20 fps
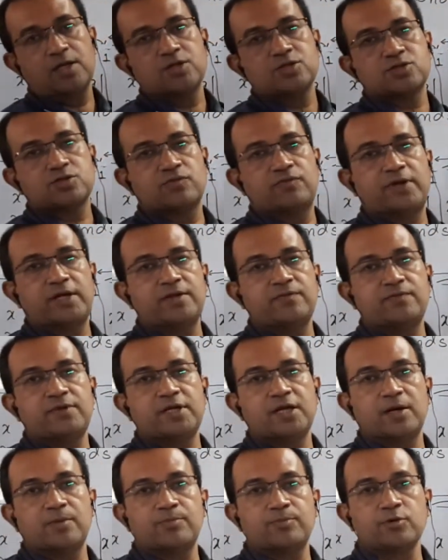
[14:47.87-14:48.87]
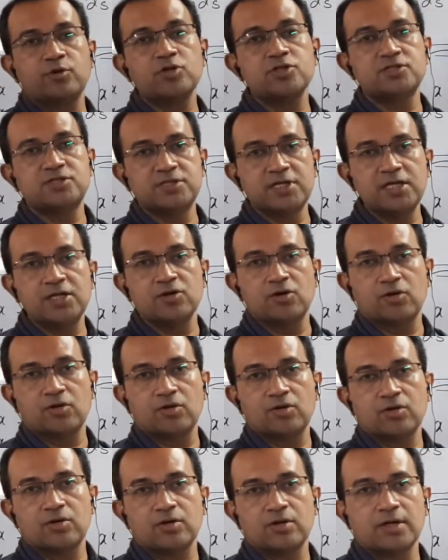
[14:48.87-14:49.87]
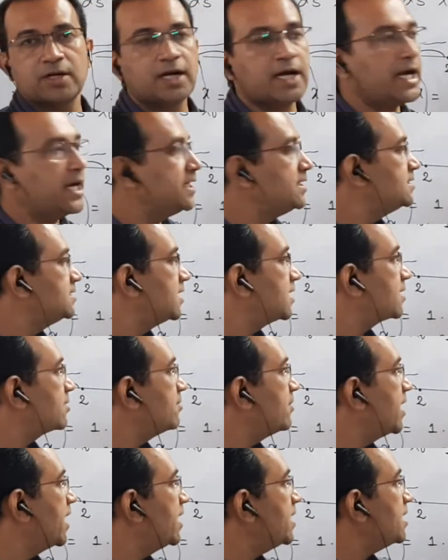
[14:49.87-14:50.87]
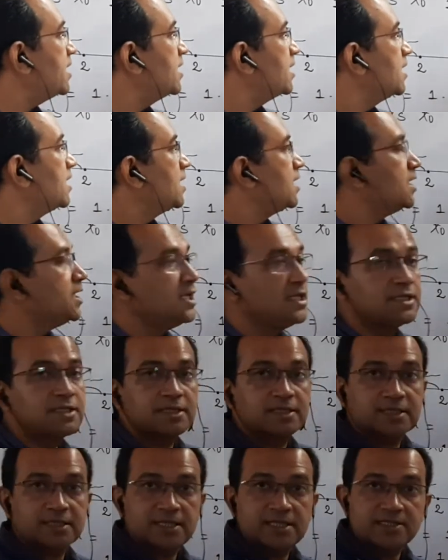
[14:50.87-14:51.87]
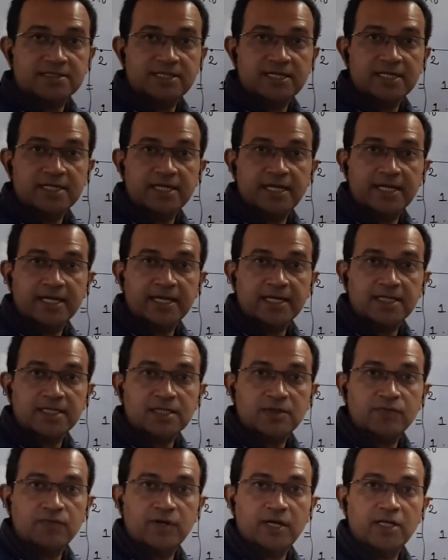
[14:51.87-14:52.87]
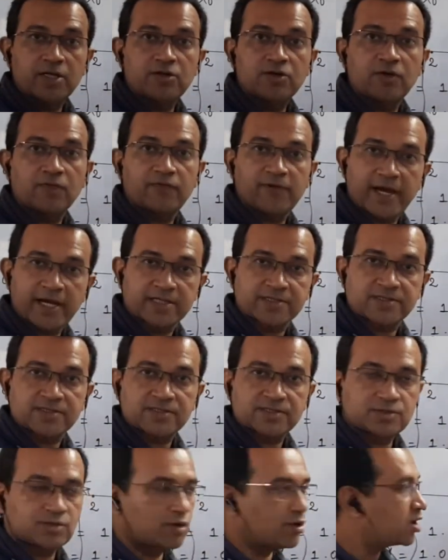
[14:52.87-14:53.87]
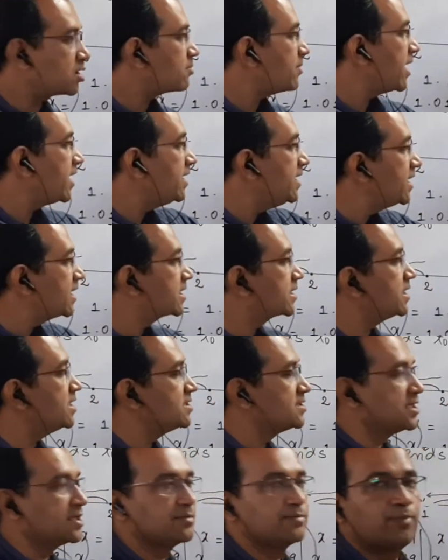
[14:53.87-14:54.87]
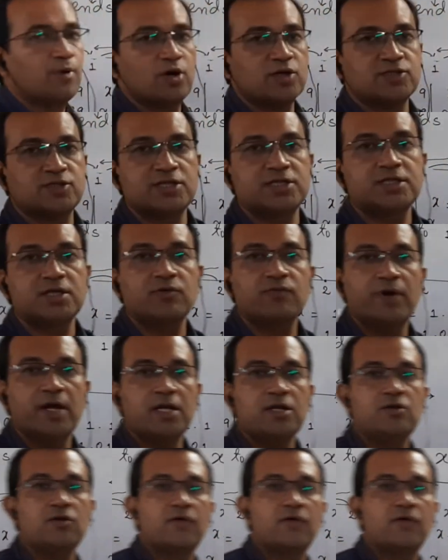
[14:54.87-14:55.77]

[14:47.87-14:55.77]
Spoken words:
So when we approach 0, either by increasing negative value of x or by decreasing positive value